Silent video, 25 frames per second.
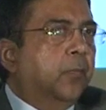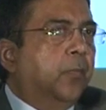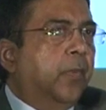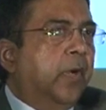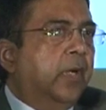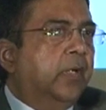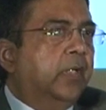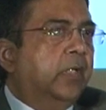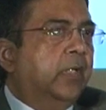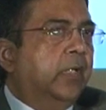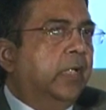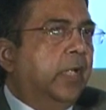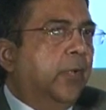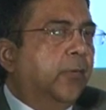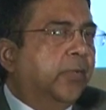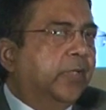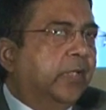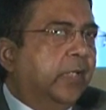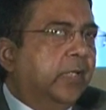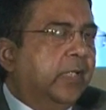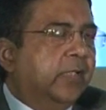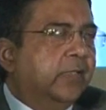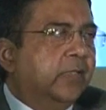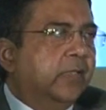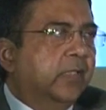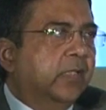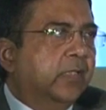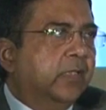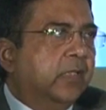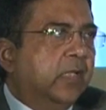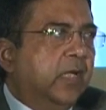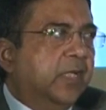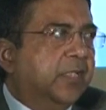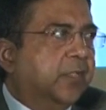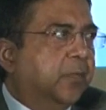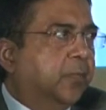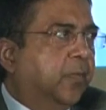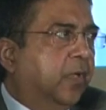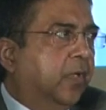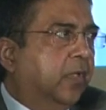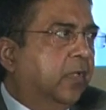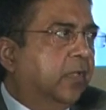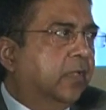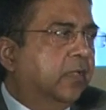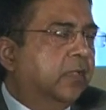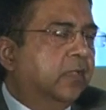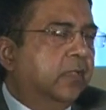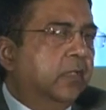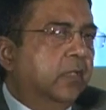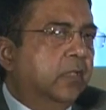But nevertheless, this customer
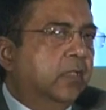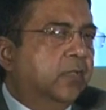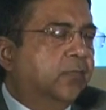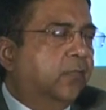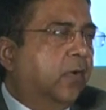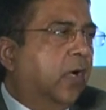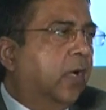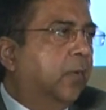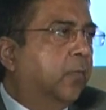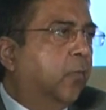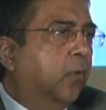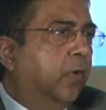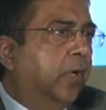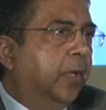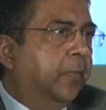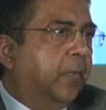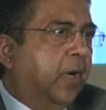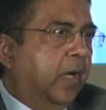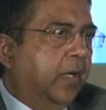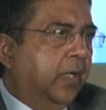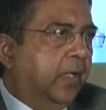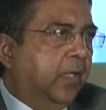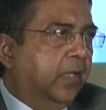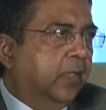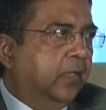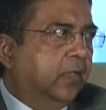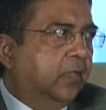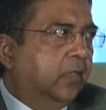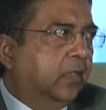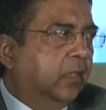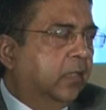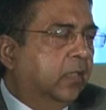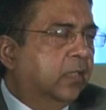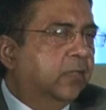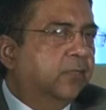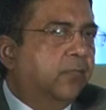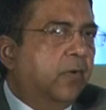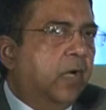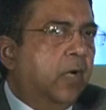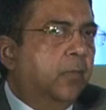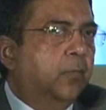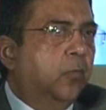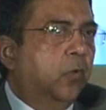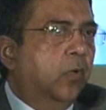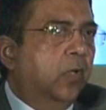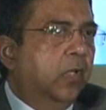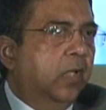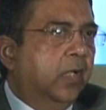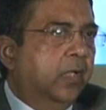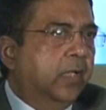is, is far more demanding. He's far
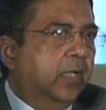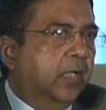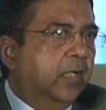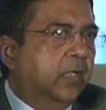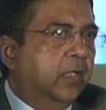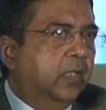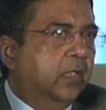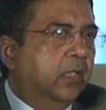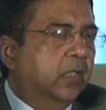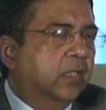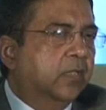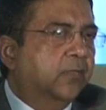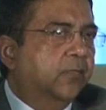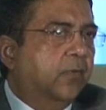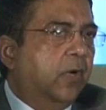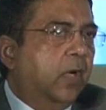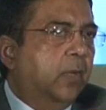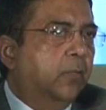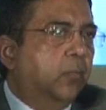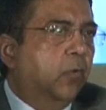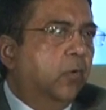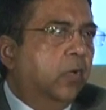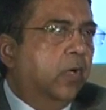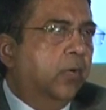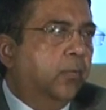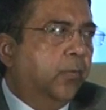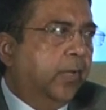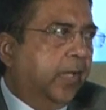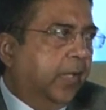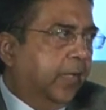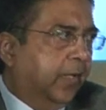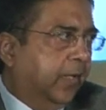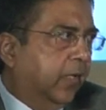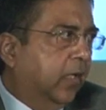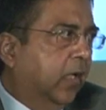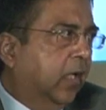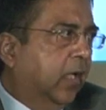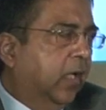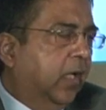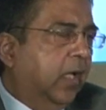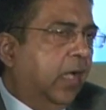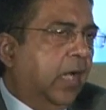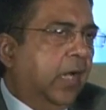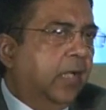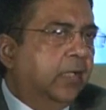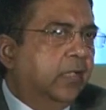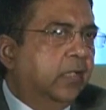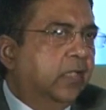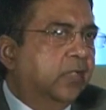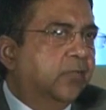more learned, he's far more aware,
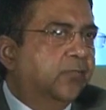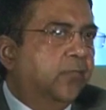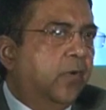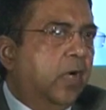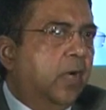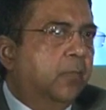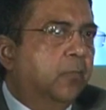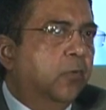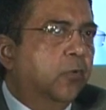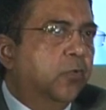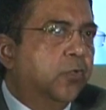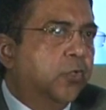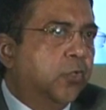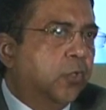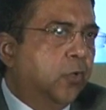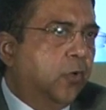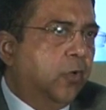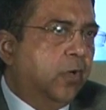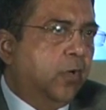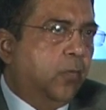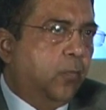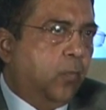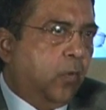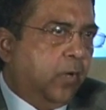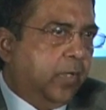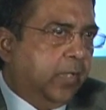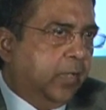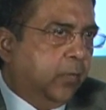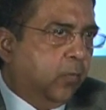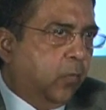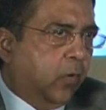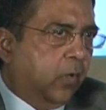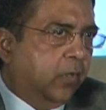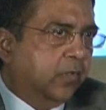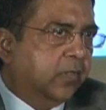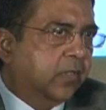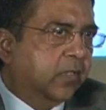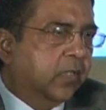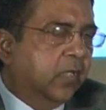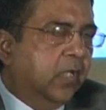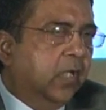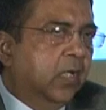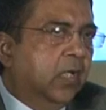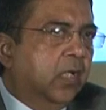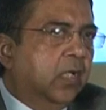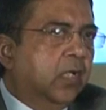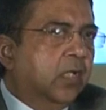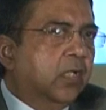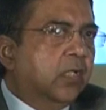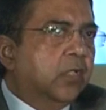and he's far more sure of what he wants.
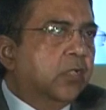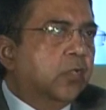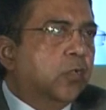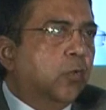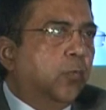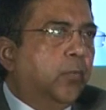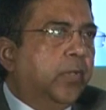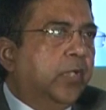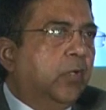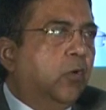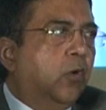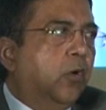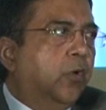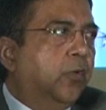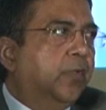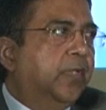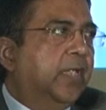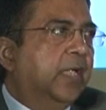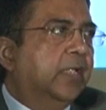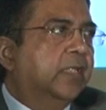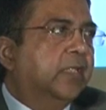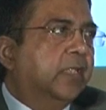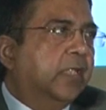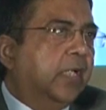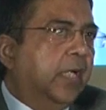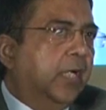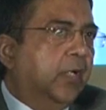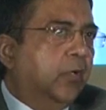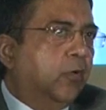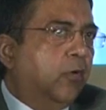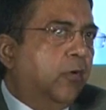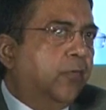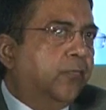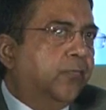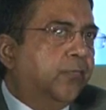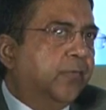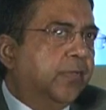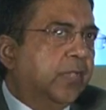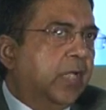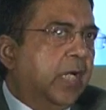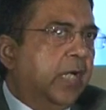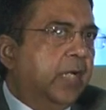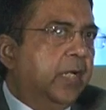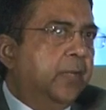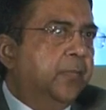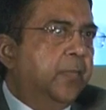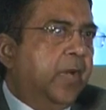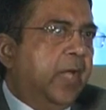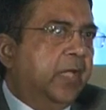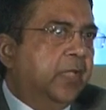So we go to the extent of
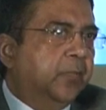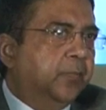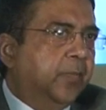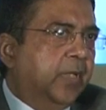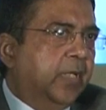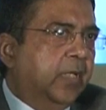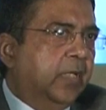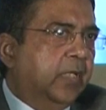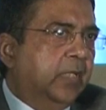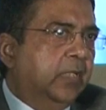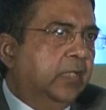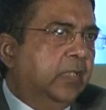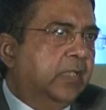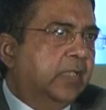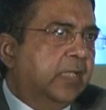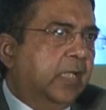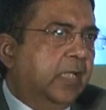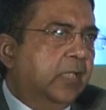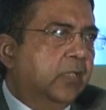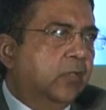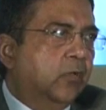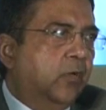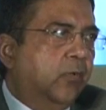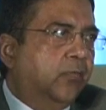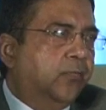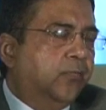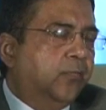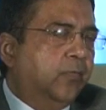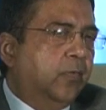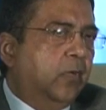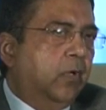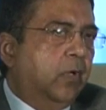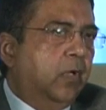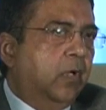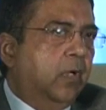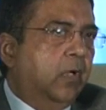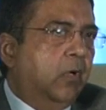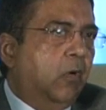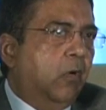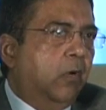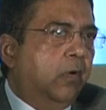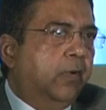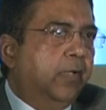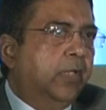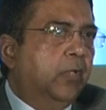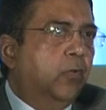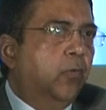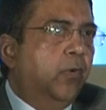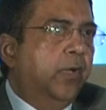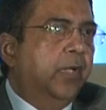CRM management in the sense of uh,
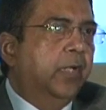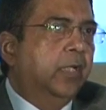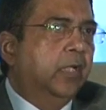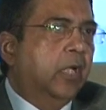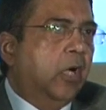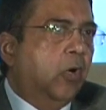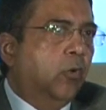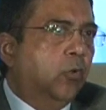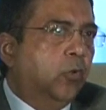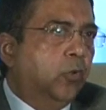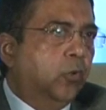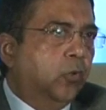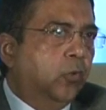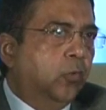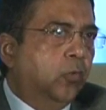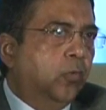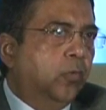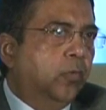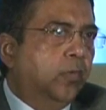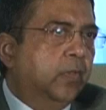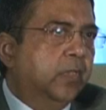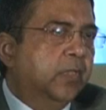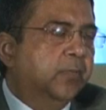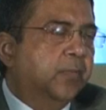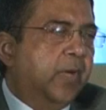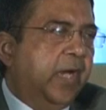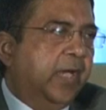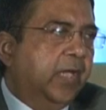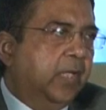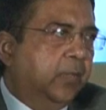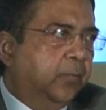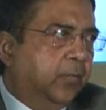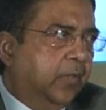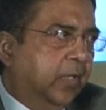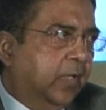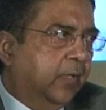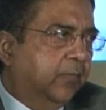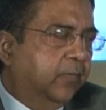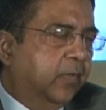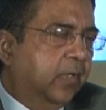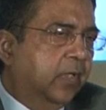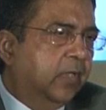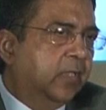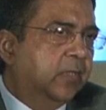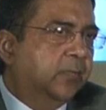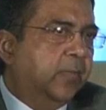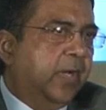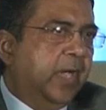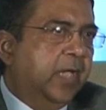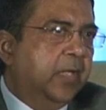already going down to his buying behavior,
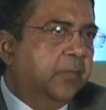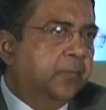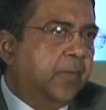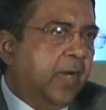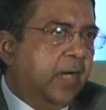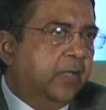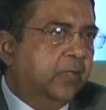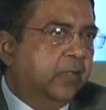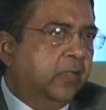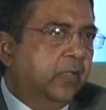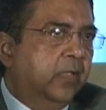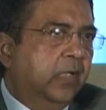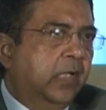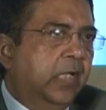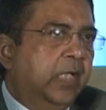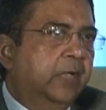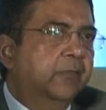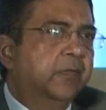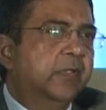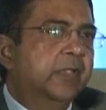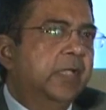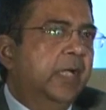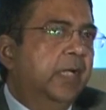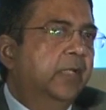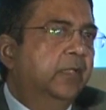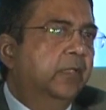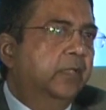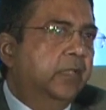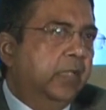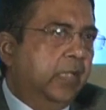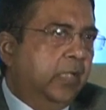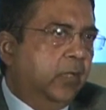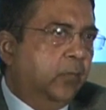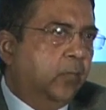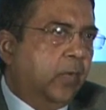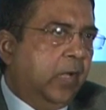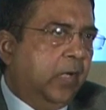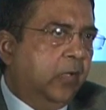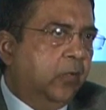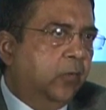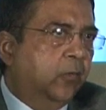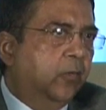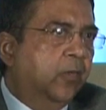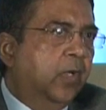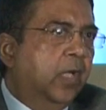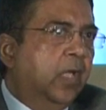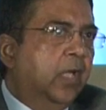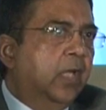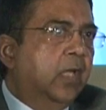his buying pattern, pre-assign the ticket value.